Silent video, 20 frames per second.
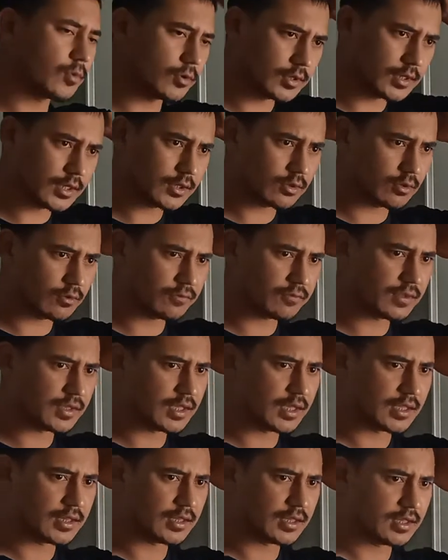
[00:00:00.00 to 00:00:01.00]
product of
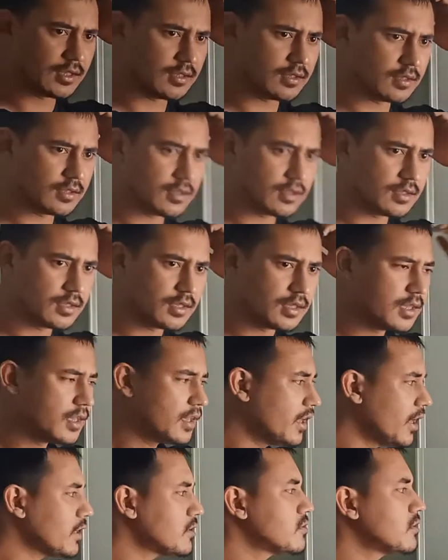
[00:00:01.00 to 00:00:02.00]
E and A?
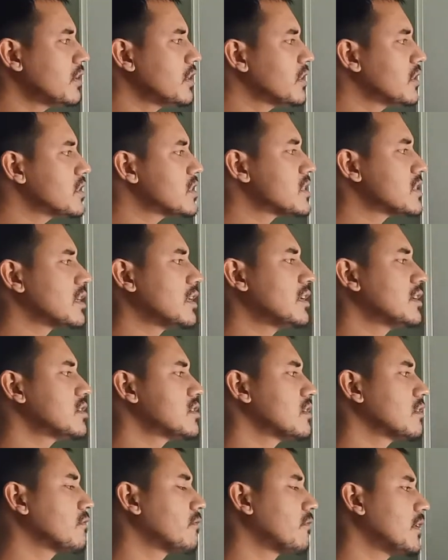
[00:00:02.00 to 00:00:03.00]
Actually, this
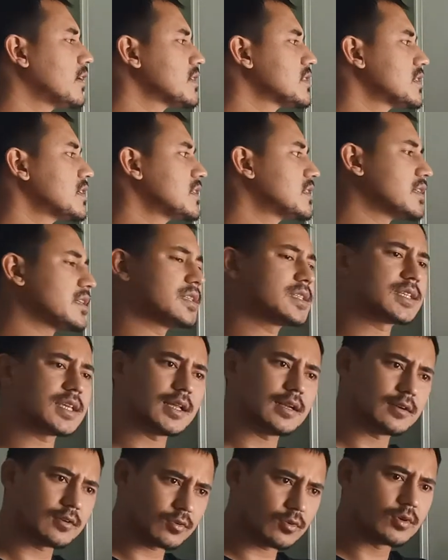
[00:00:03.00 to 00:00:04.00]
electric flux is a
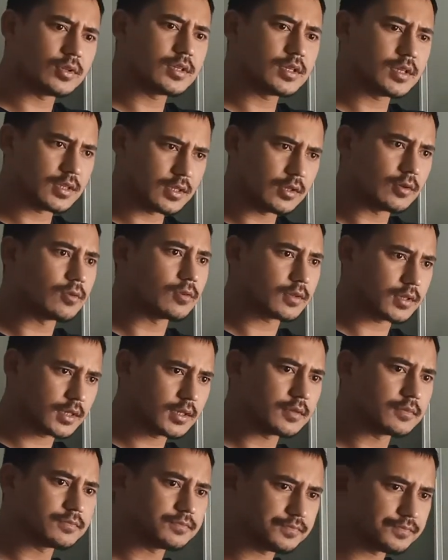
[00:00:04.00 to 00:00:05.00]
scalar quantity, okay?